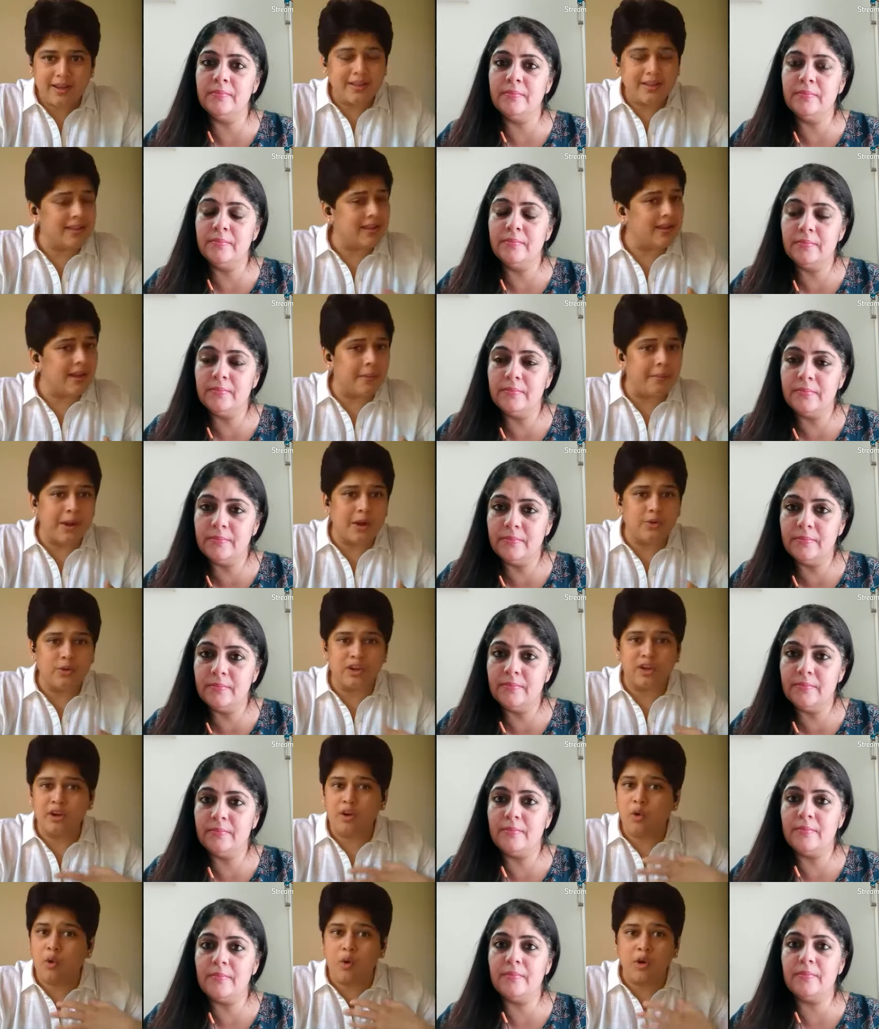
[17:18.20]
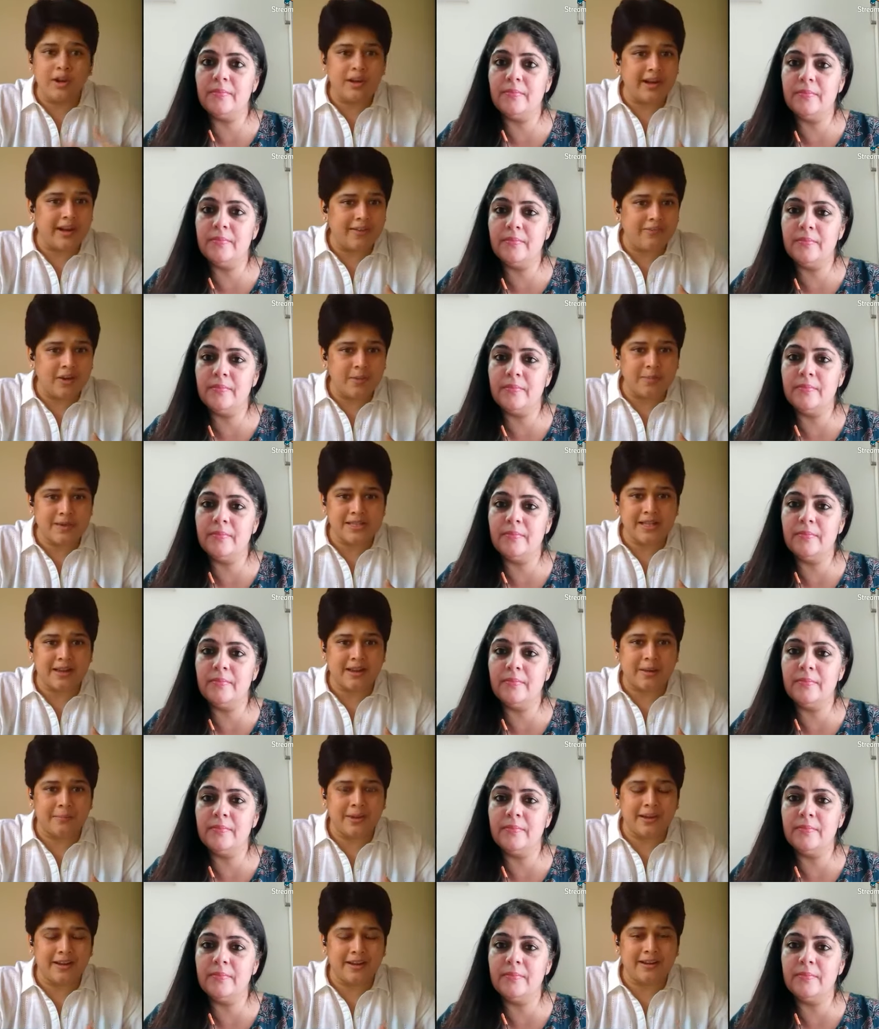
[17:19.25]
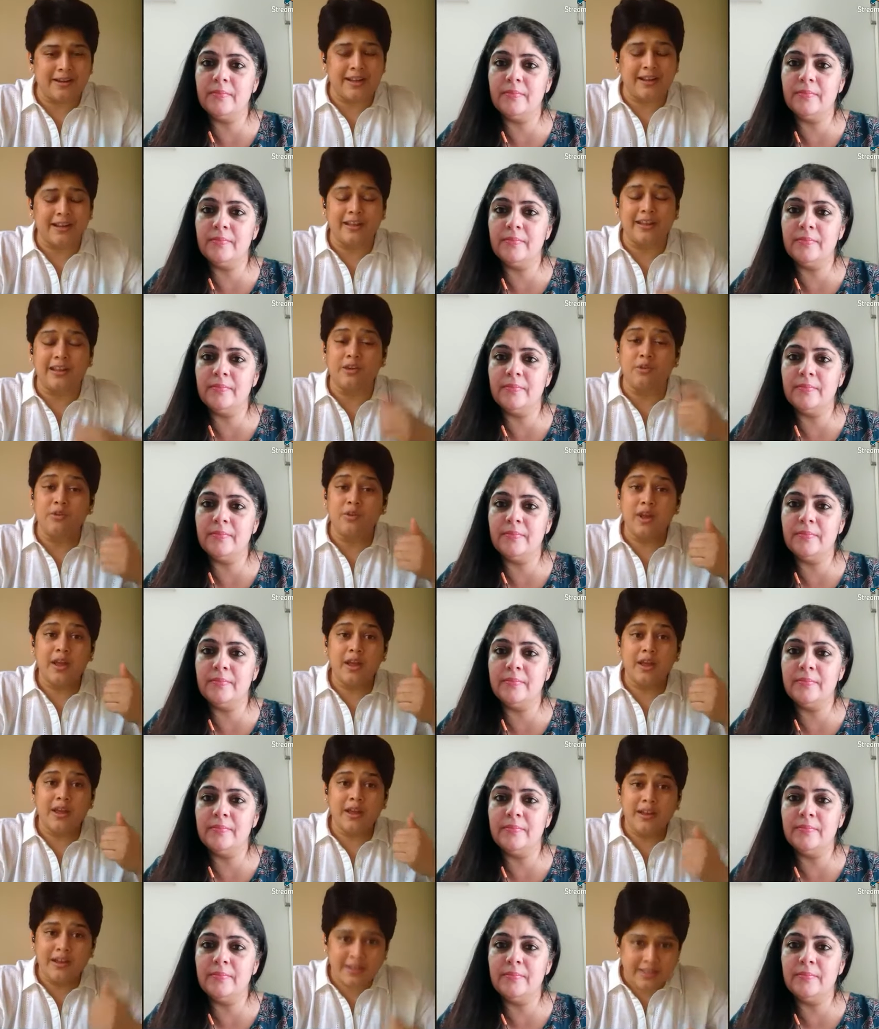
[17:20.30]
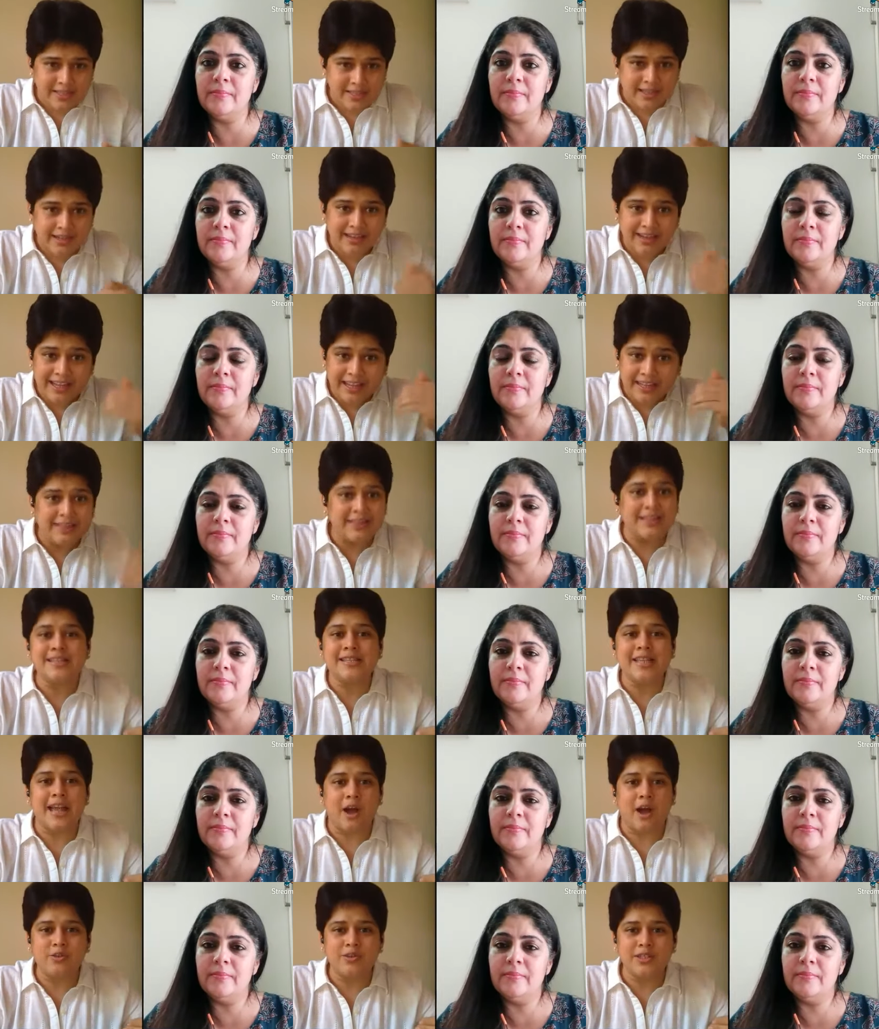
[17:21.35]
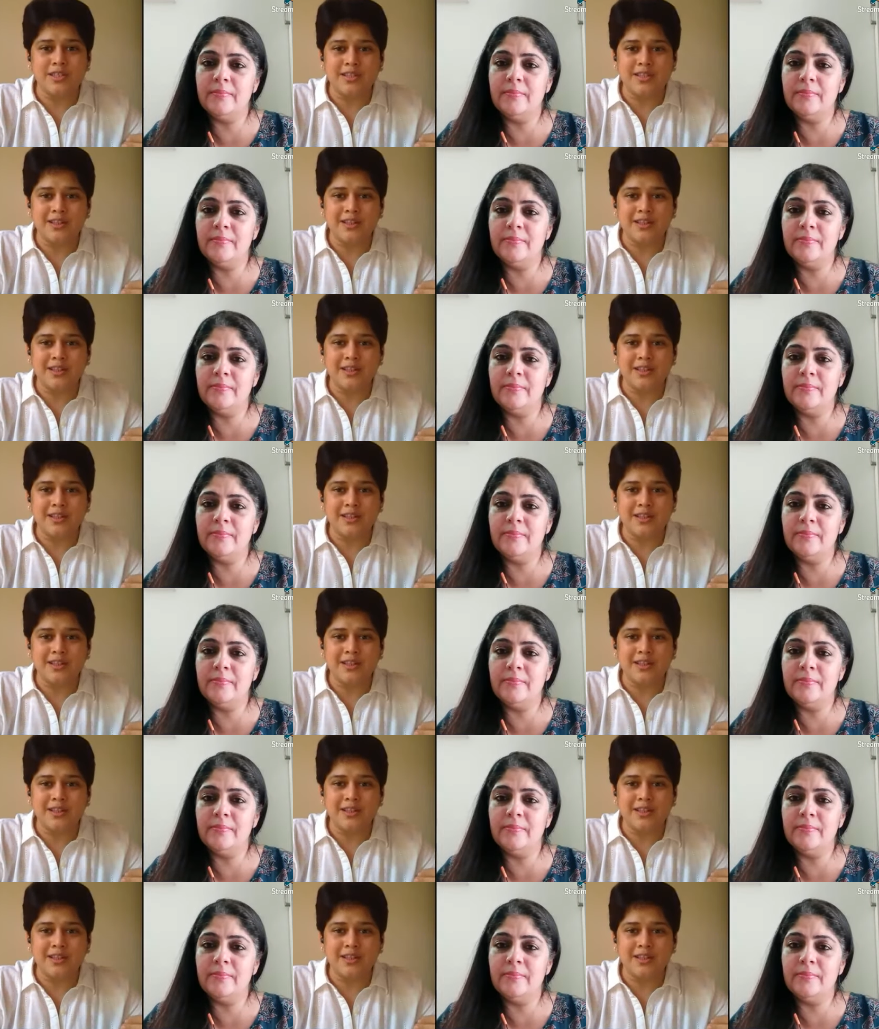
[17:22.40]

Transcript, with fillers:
Speaker 1: Think about it. All the developers are coming and telling you, listen, in this house,